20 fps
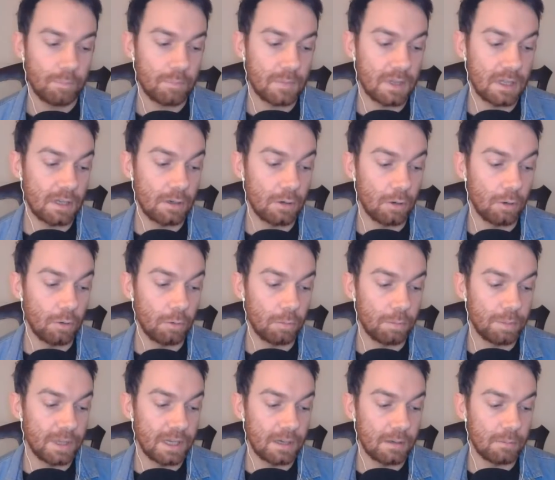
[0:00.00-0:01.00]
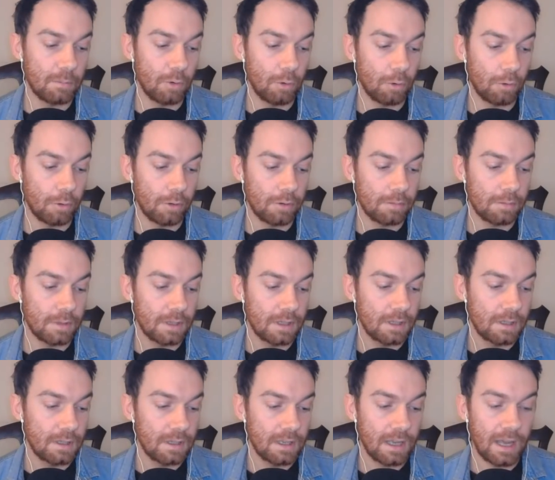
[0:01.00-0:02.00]
been more
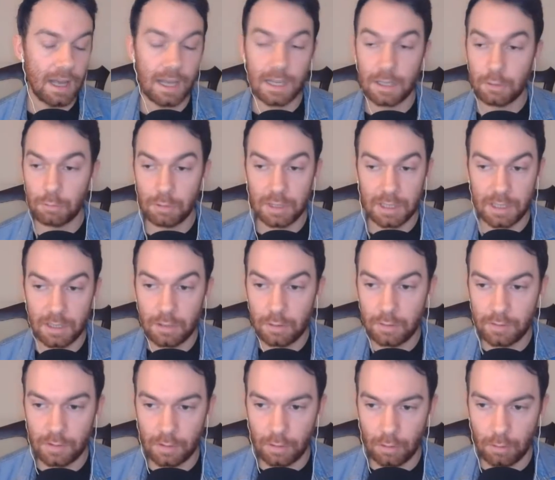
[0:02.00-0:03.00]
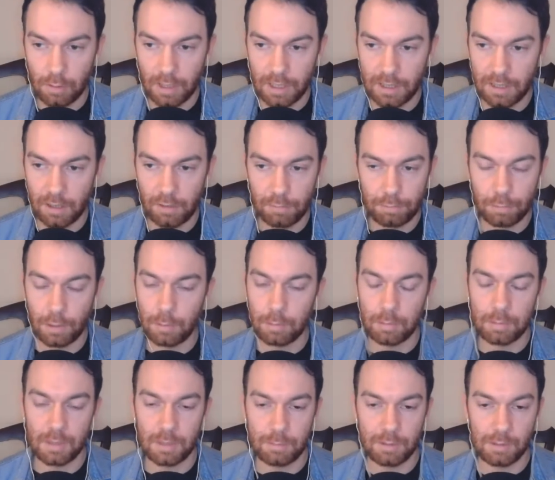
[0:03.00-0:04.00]
angry years ago, and they have
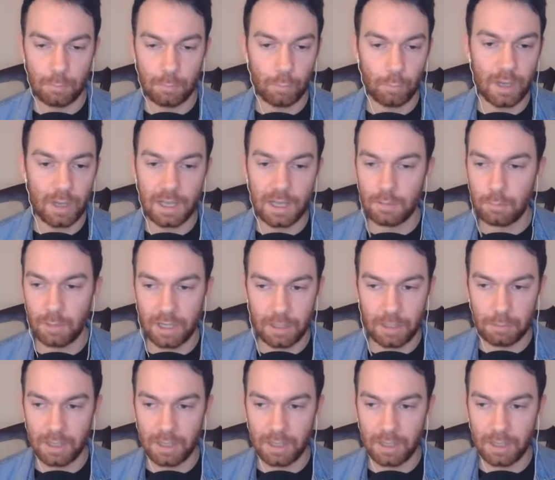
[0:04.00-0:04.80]
probably been way, way,